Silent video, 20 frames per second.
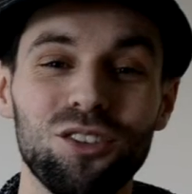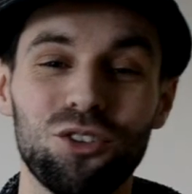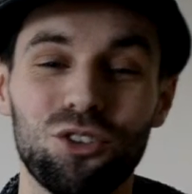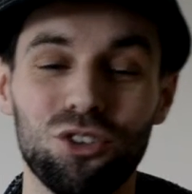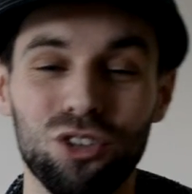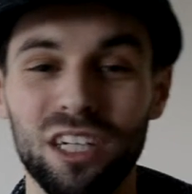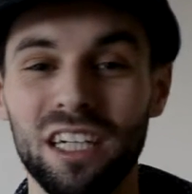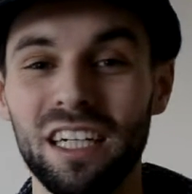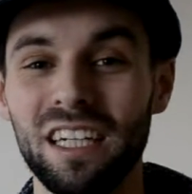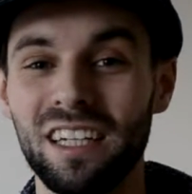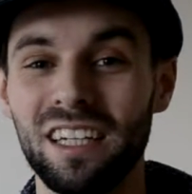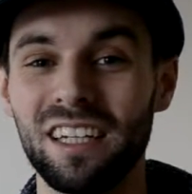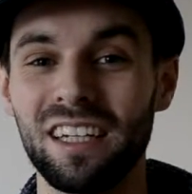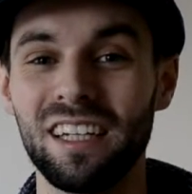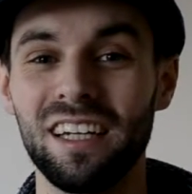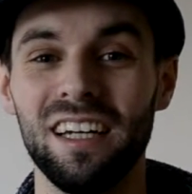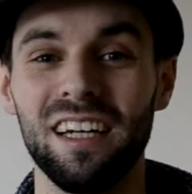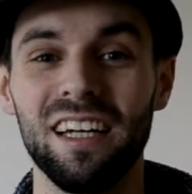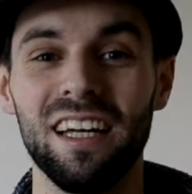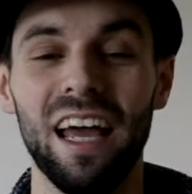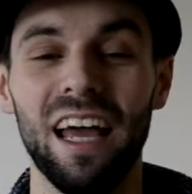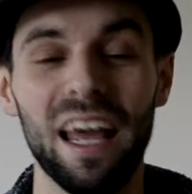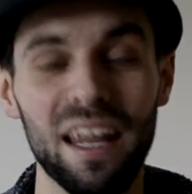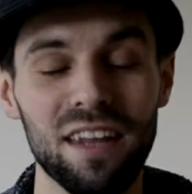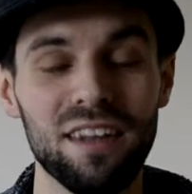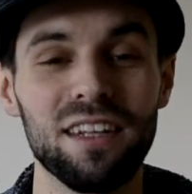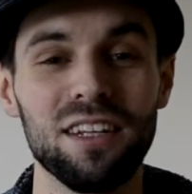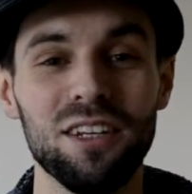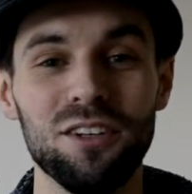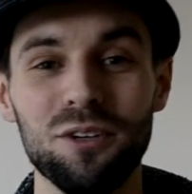drink in
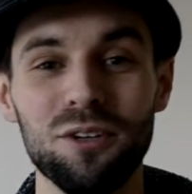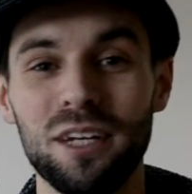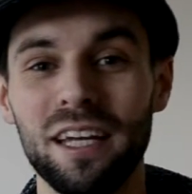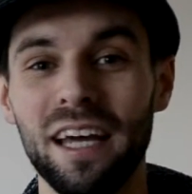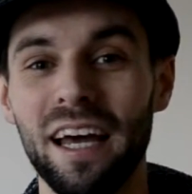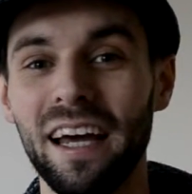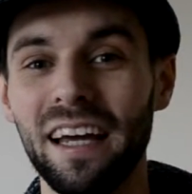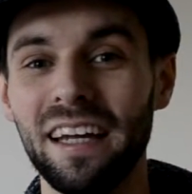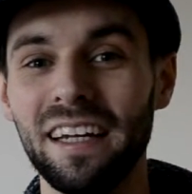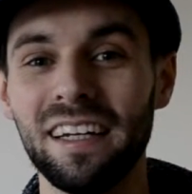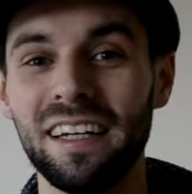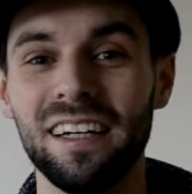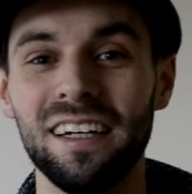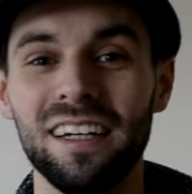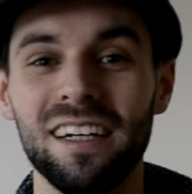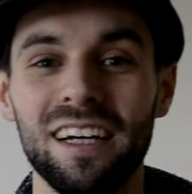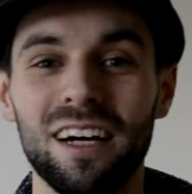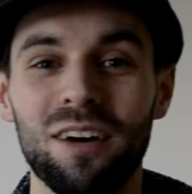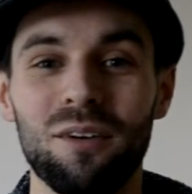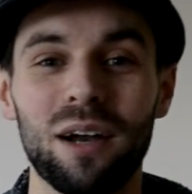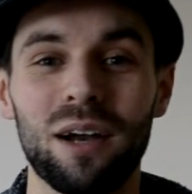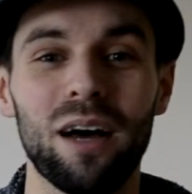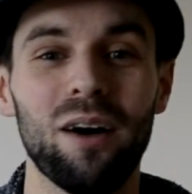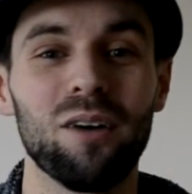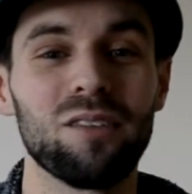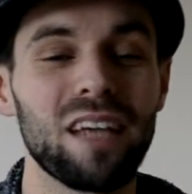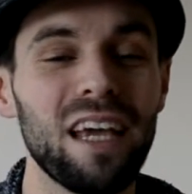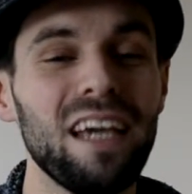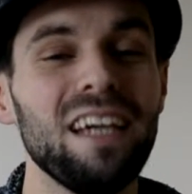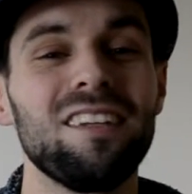the UK, when I
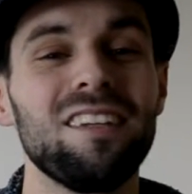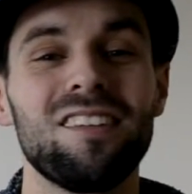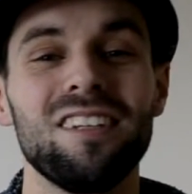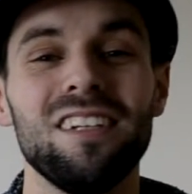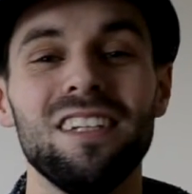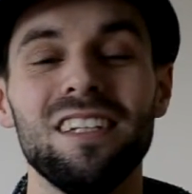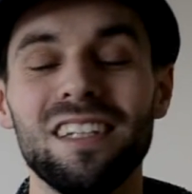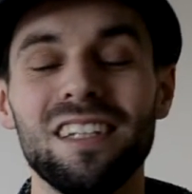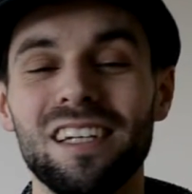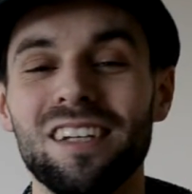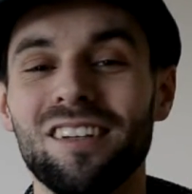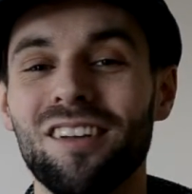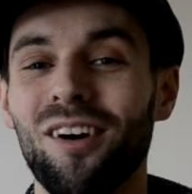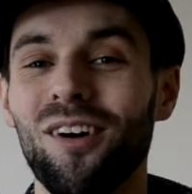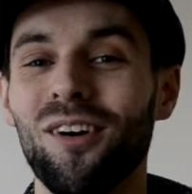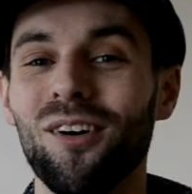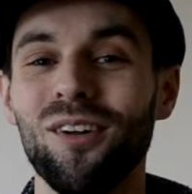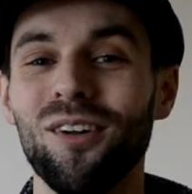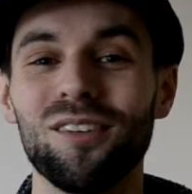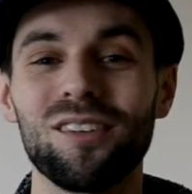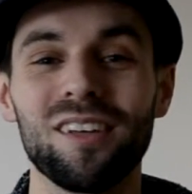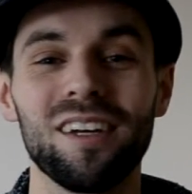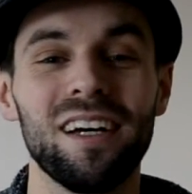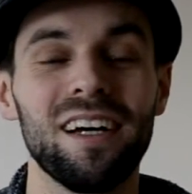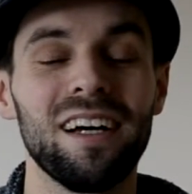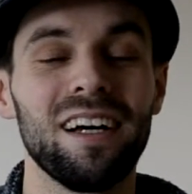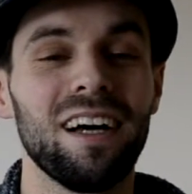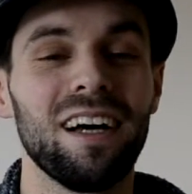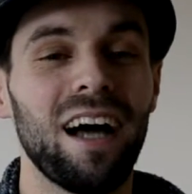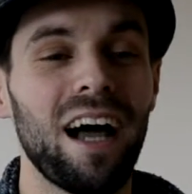was 18 years old,
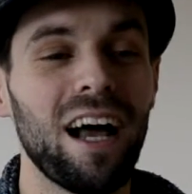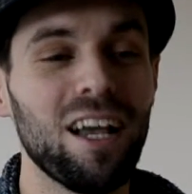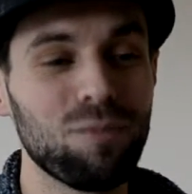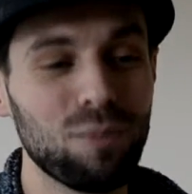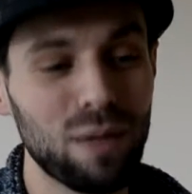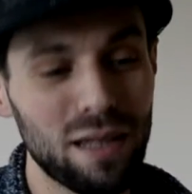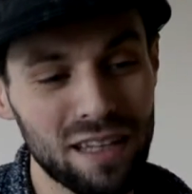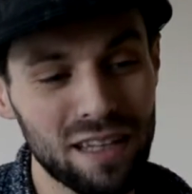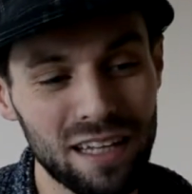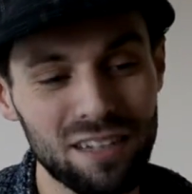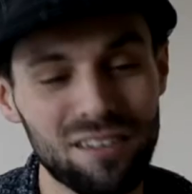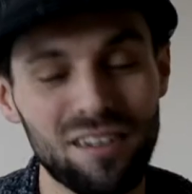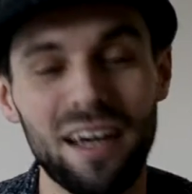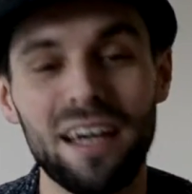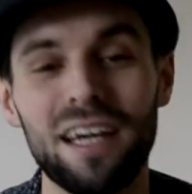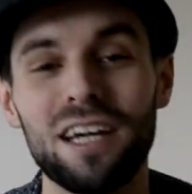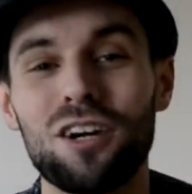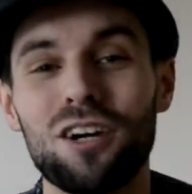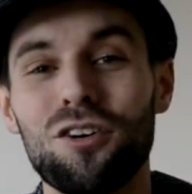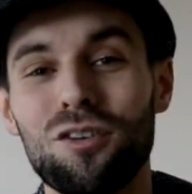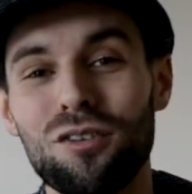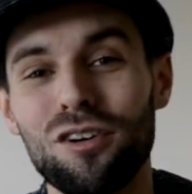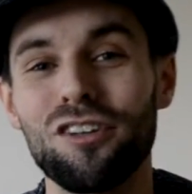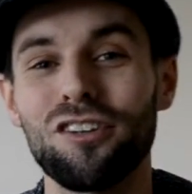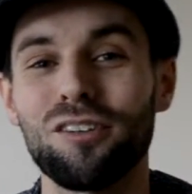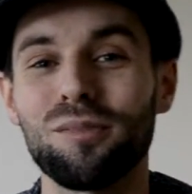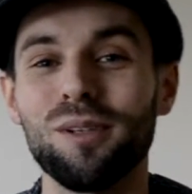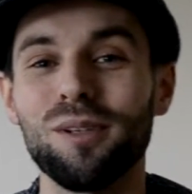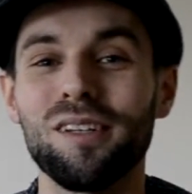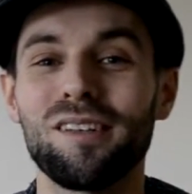I spent the entire
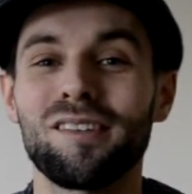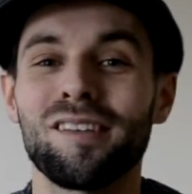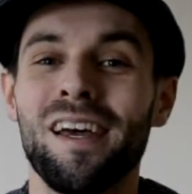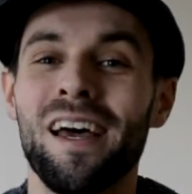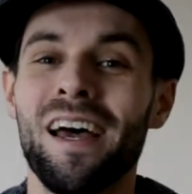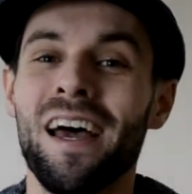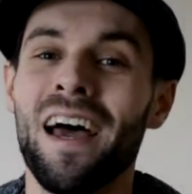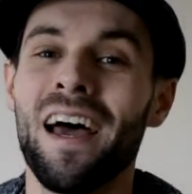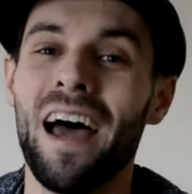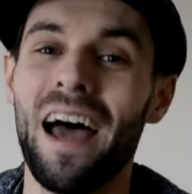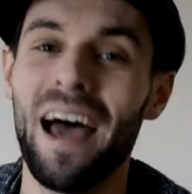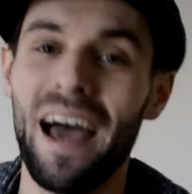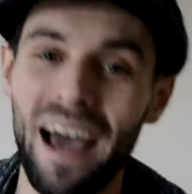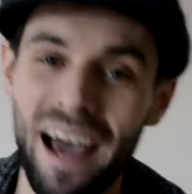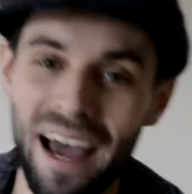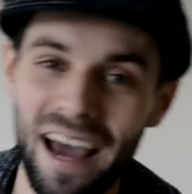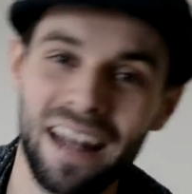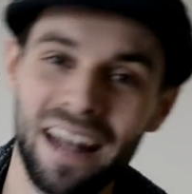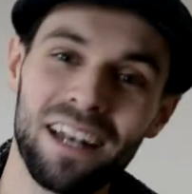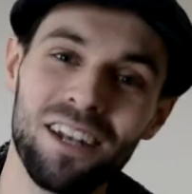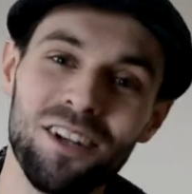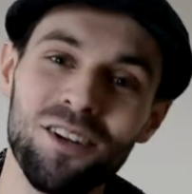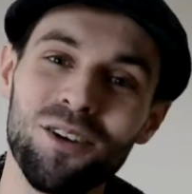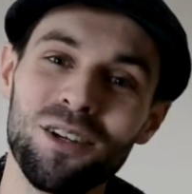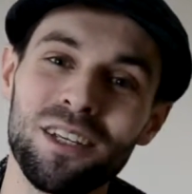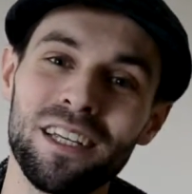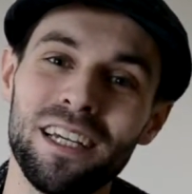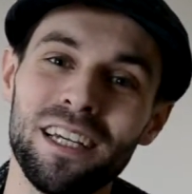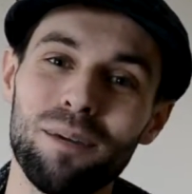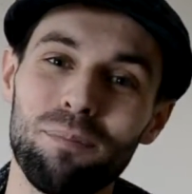Christmas and New
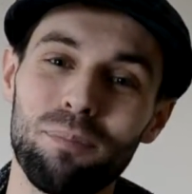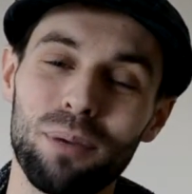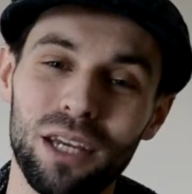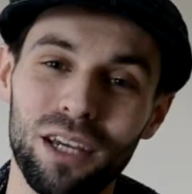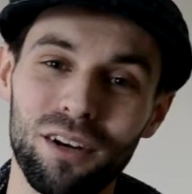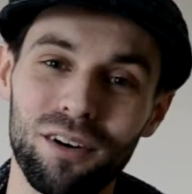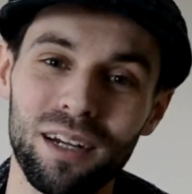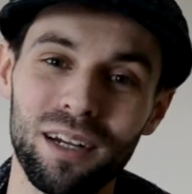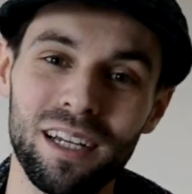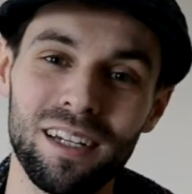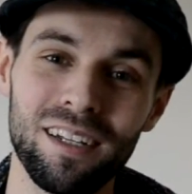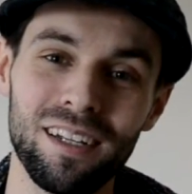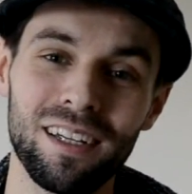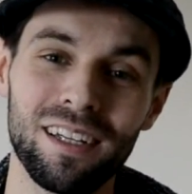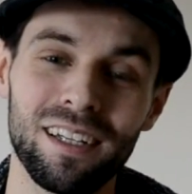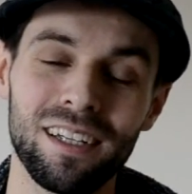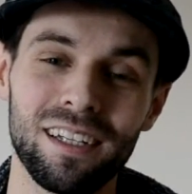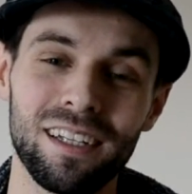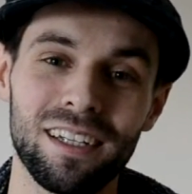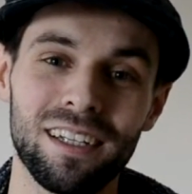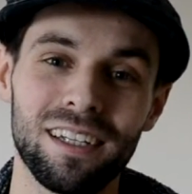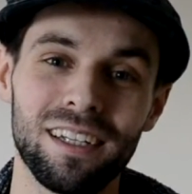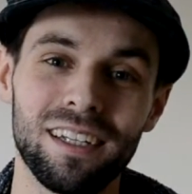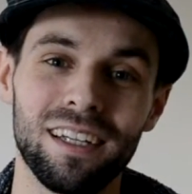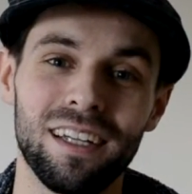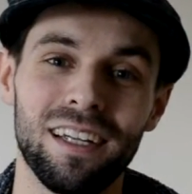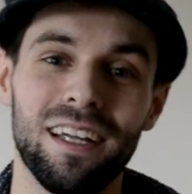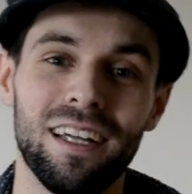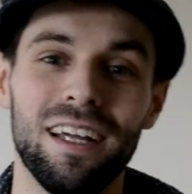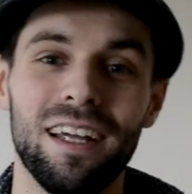Year period
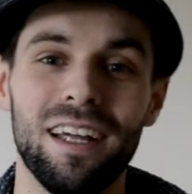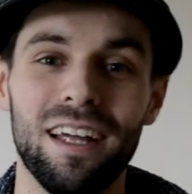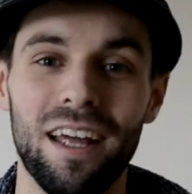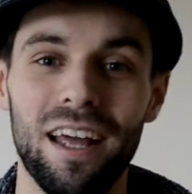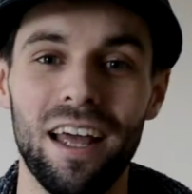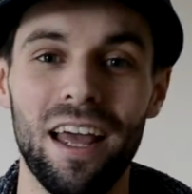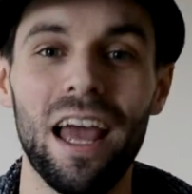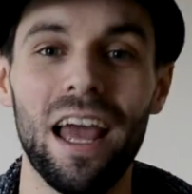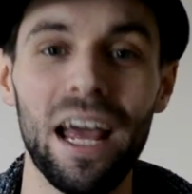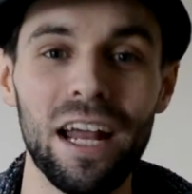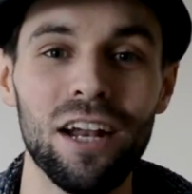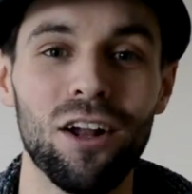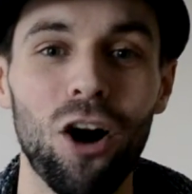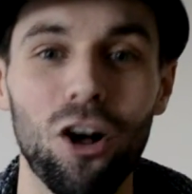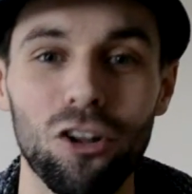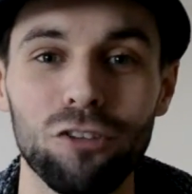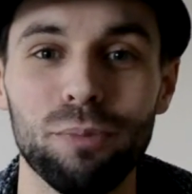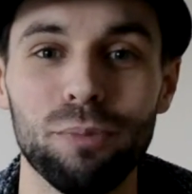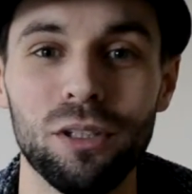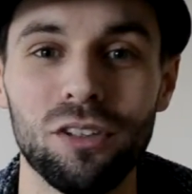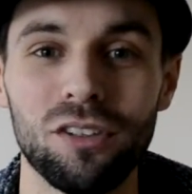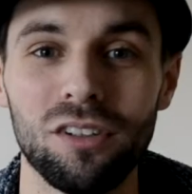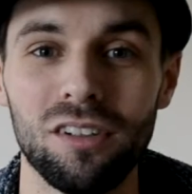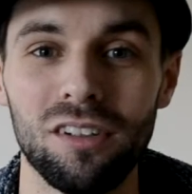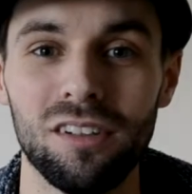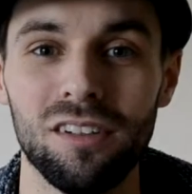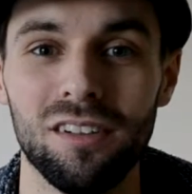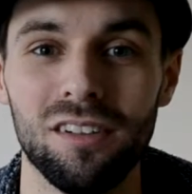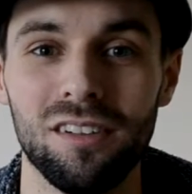in hospital.